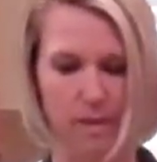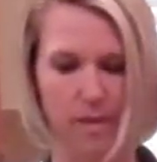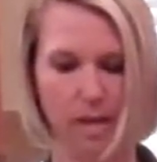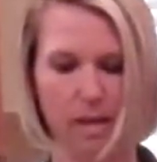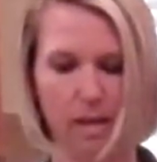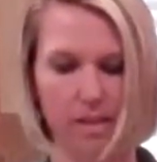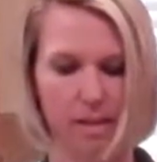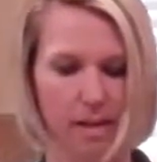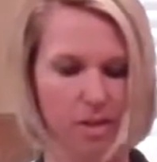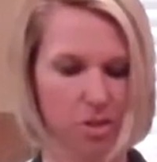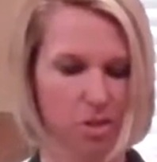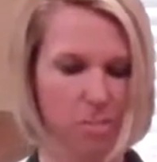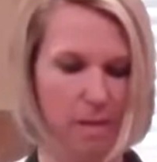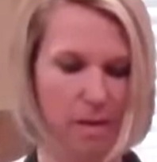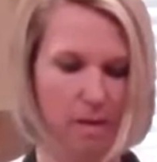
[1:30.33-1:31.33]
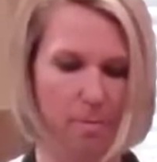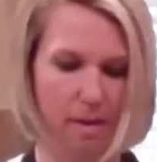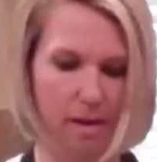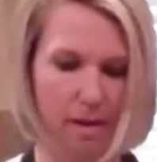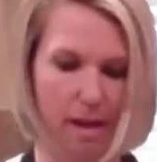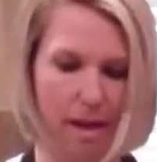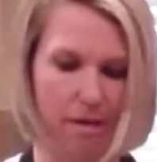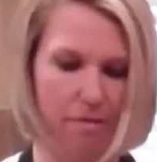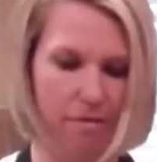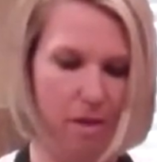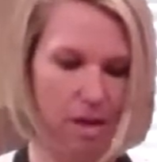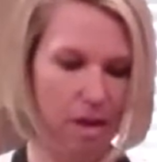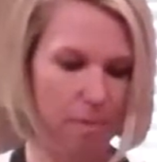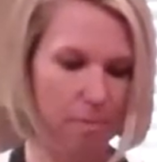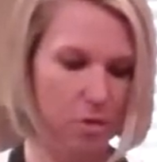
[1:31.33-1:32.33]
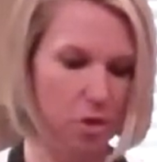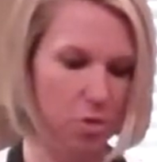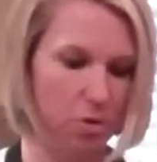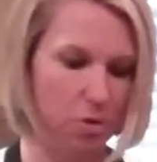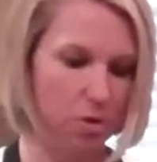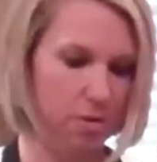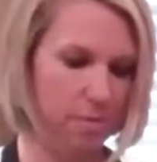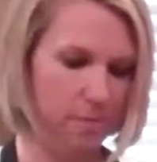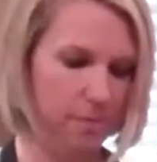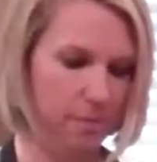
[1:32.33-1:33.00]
And again, that should make about a half a cup total.